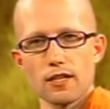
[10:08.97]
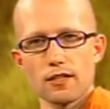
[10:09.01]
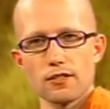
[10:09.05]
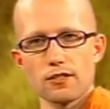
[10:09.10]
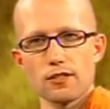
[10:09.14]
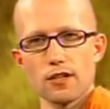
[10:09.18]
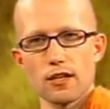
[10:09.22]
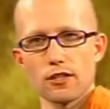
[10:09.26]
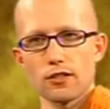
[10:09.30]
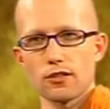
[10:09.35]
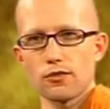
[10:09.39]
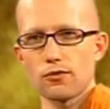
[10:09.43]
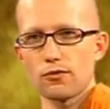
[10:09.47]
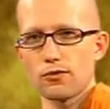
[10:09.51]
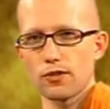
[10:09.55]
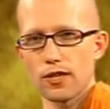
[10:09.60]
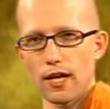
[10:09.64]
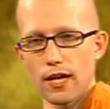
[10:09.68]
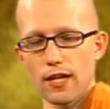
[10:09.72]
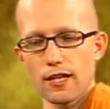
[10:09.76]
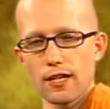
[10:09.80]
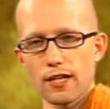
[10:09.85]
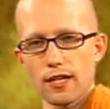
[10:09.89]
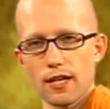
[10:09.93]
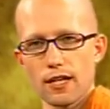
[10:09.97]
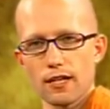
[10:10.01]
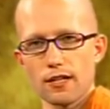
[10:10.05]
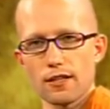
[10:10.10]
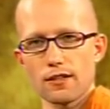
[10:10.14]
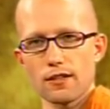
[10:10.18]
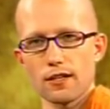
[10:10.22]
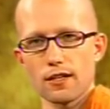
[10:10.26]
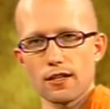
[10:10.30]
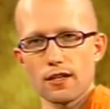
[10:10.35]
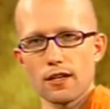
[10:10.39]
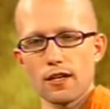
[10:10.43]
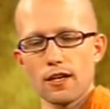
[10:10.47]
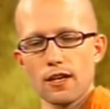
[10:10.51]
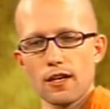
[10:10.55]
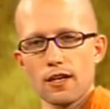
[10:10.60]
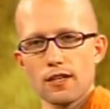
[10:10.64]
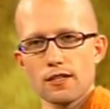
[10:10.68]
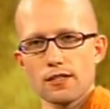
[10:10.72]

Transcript: it's not creating anything.